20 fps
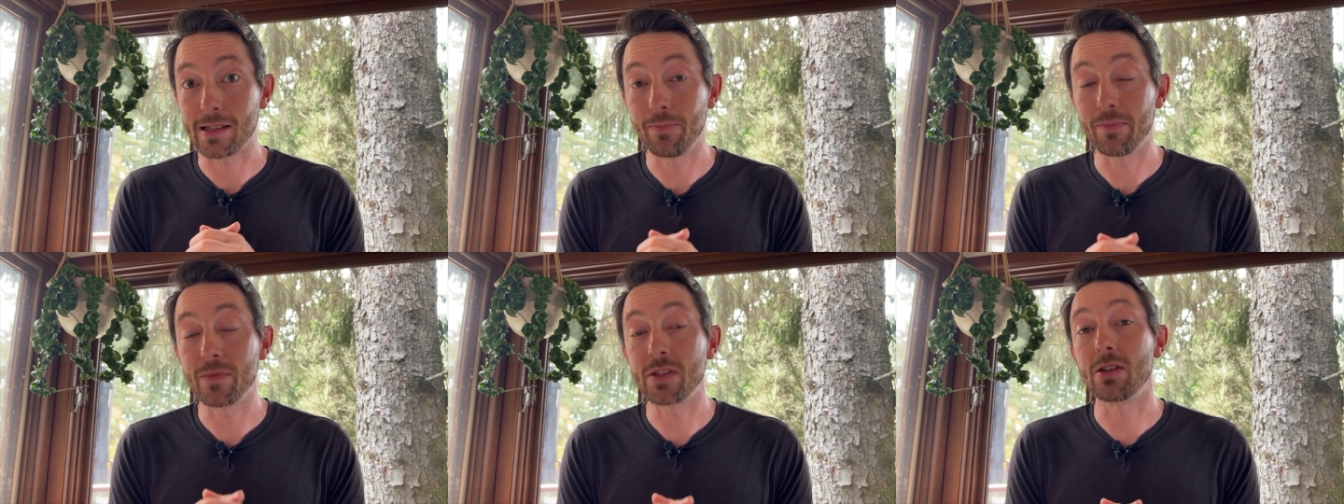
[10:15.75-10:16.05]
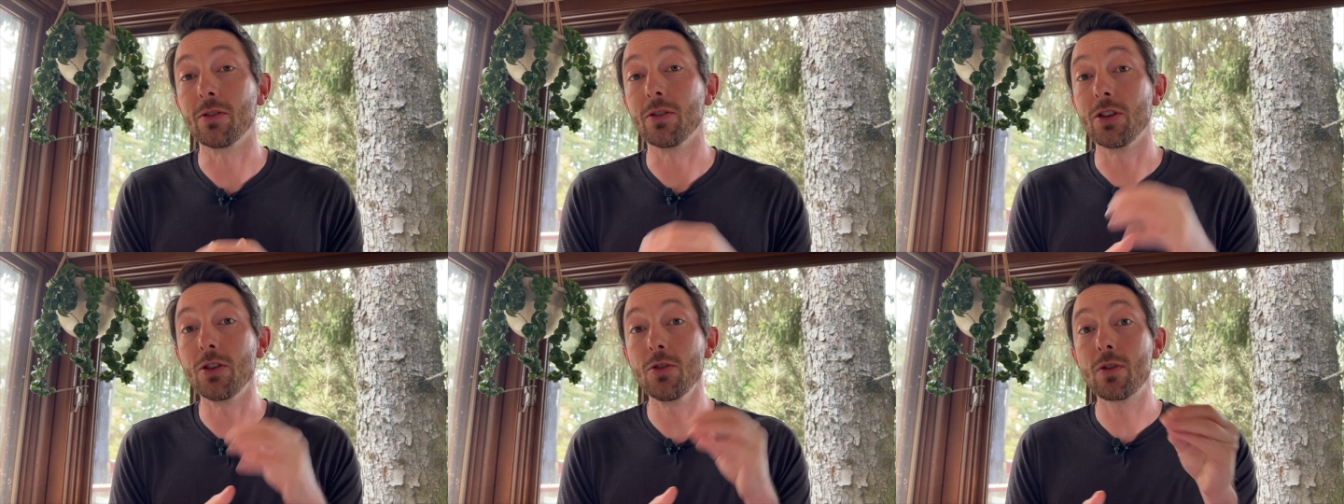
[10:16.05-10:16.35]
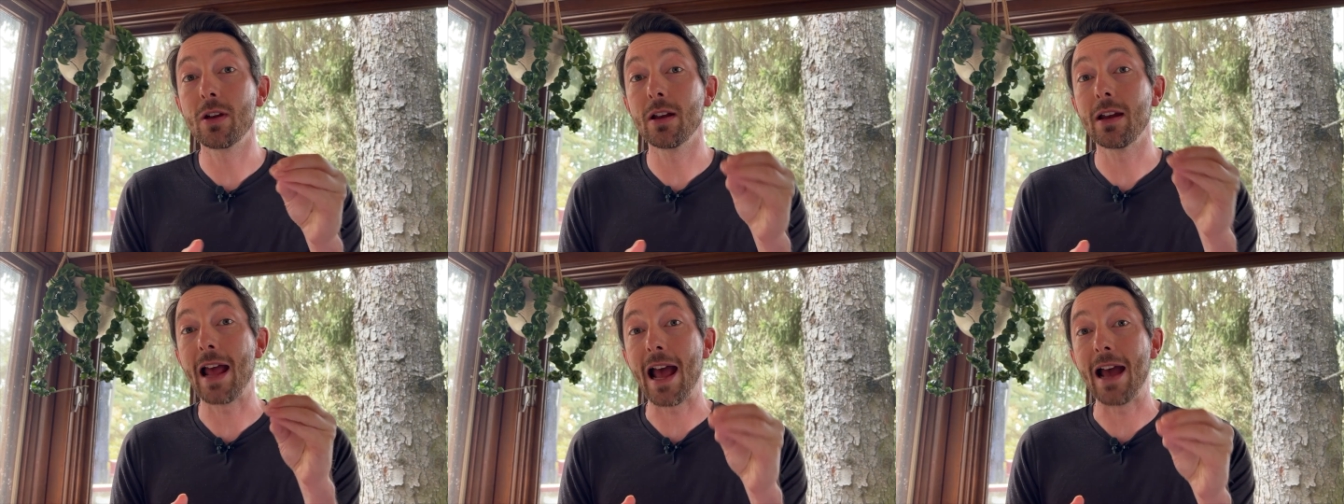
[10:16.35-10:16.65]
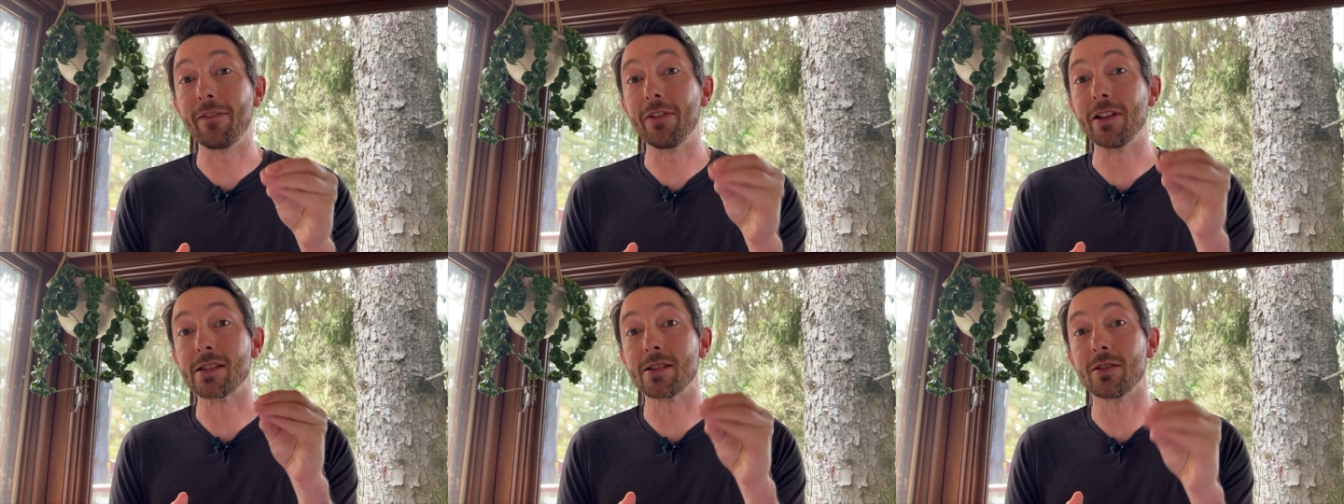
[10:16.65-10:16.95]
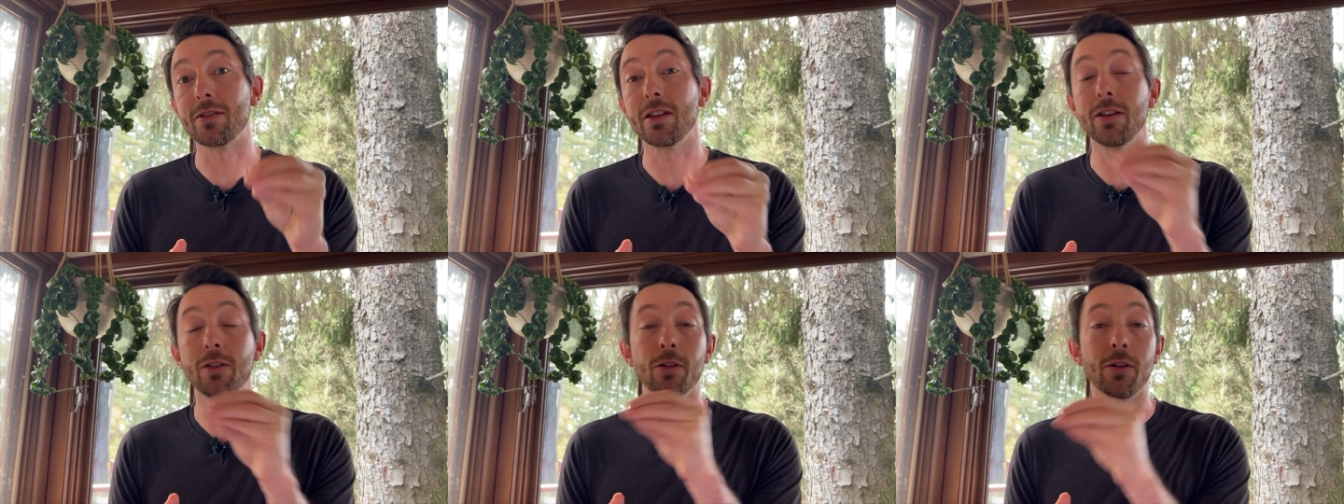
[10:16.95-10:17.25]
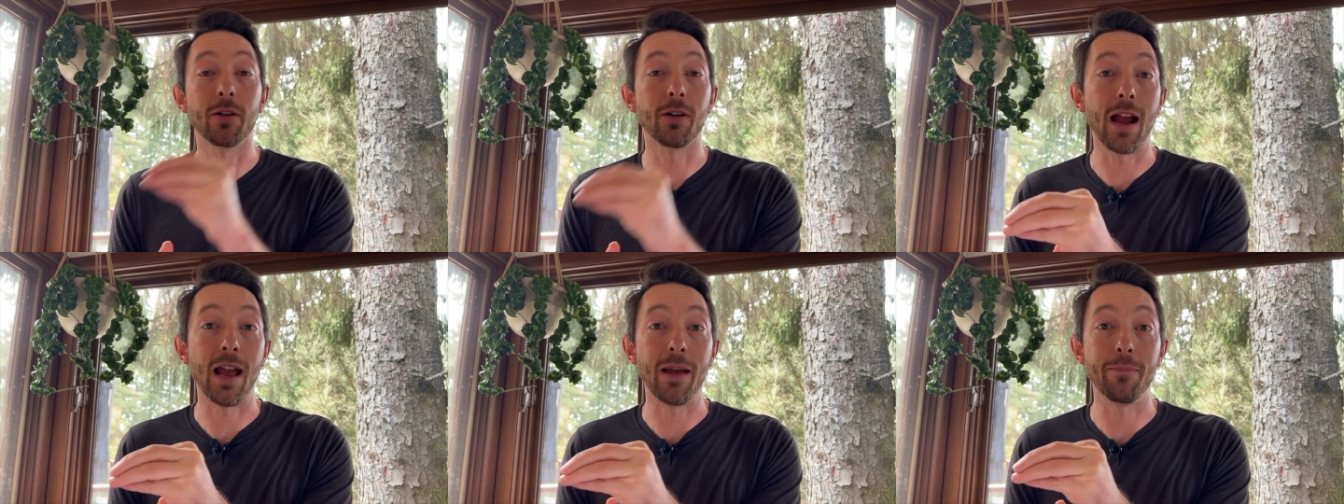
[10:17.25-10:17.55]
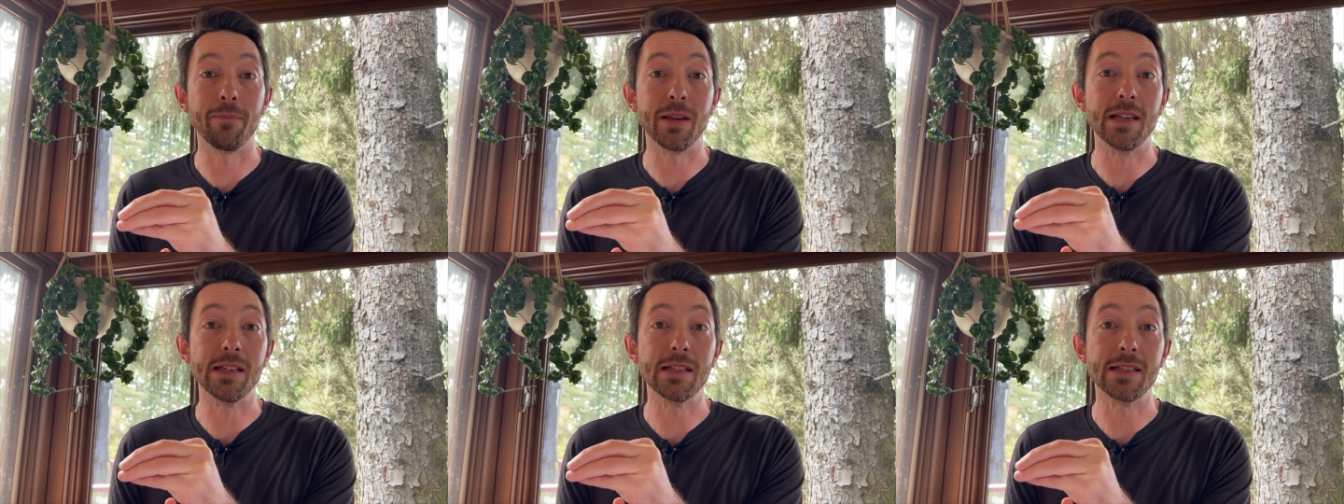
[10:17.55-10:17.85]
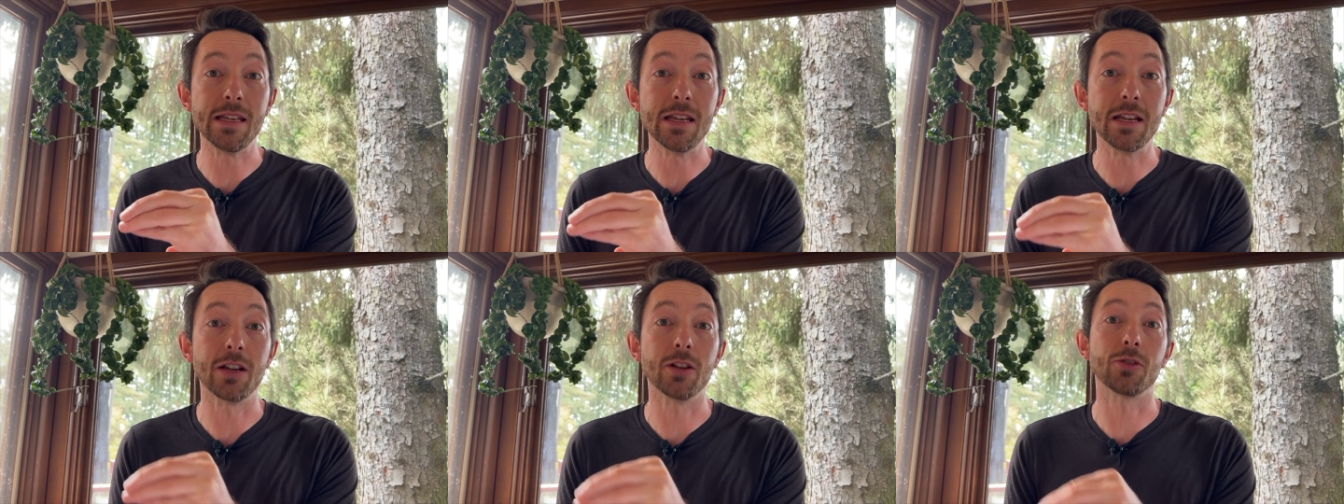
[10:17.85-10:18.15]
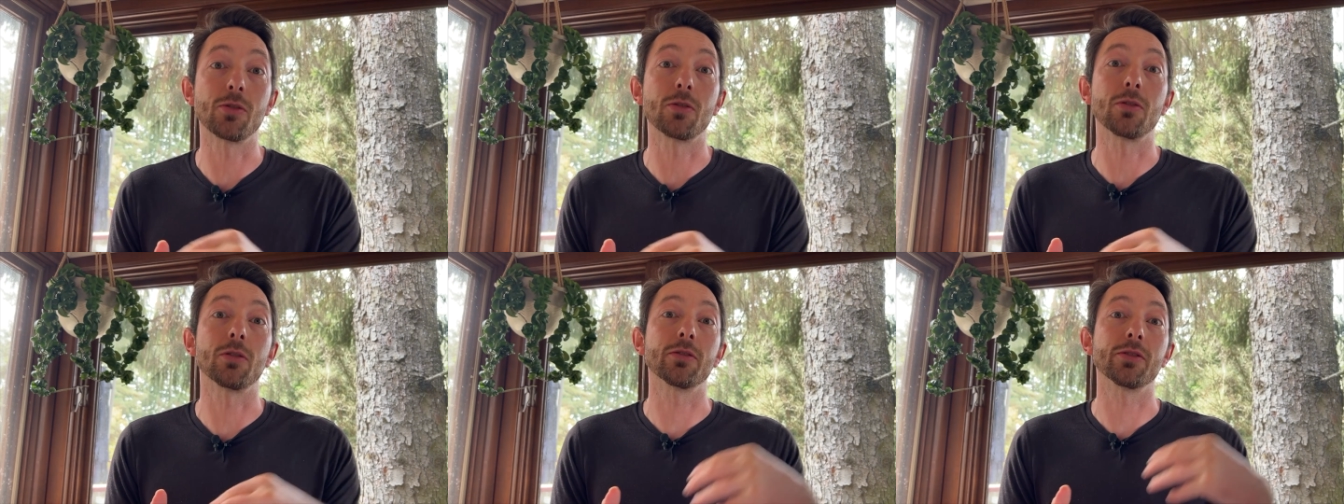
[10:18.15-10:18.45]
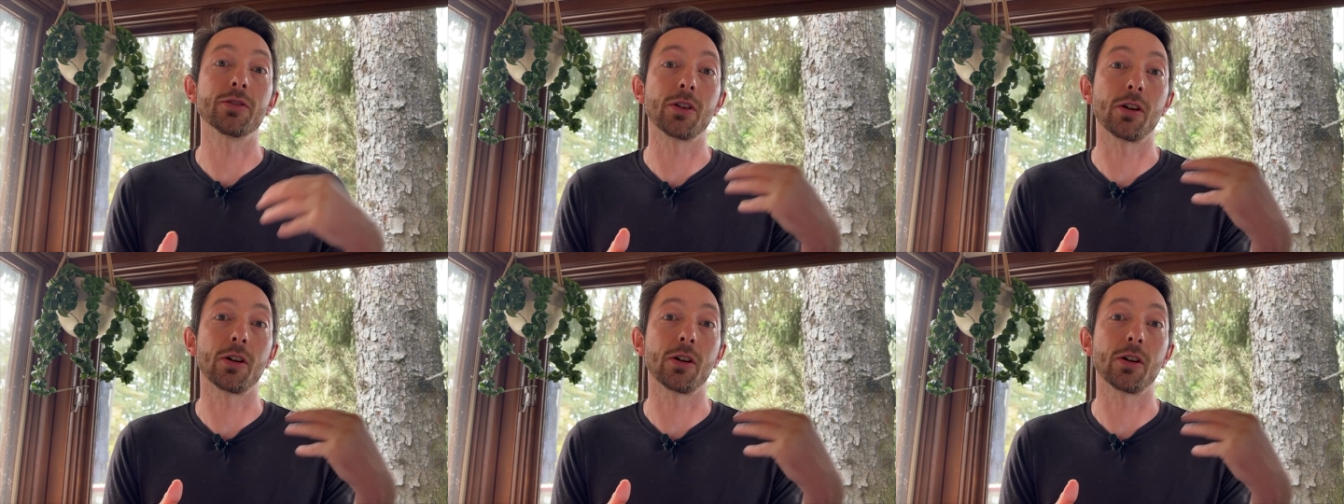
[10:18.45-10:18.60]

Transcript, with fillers: So you can have it so that your MPC controllers are